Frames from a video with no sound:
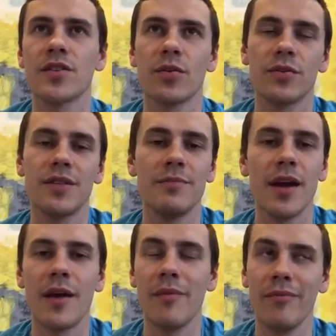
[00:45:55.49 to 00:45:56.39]
So,
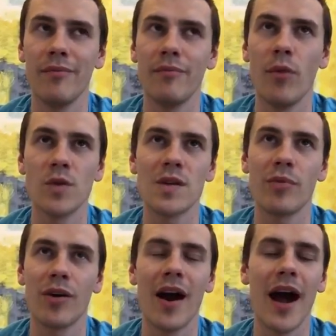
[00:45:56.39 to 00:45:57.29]
and most
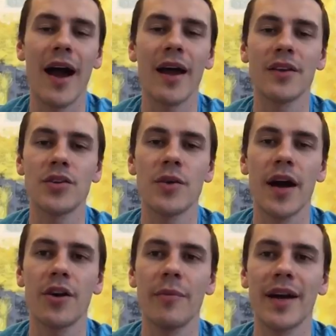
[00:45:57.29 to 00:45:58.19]
people are too
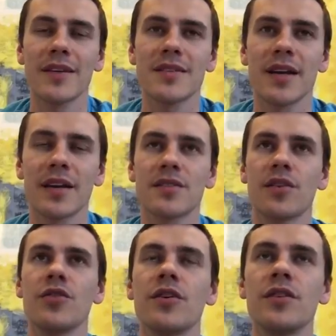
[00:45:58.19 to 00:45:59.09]
high in omega-6.
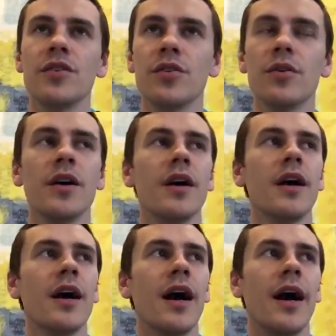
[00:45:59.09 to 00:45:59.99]
So you could do,
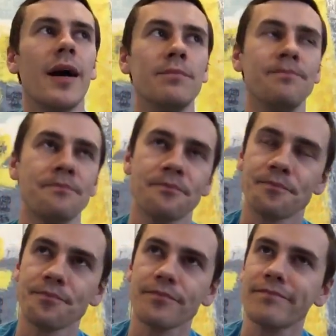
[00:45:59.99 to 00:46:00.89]
I
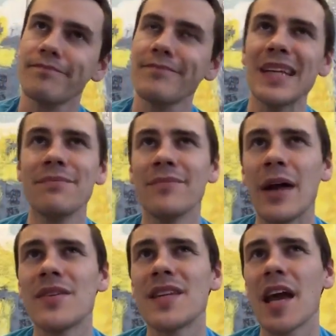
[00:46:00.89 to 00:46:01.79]

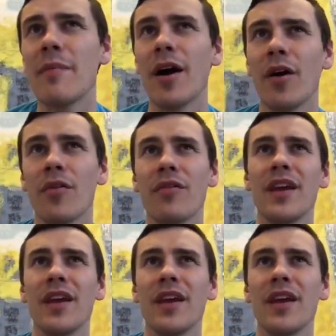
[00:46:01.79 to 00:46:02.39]
would say about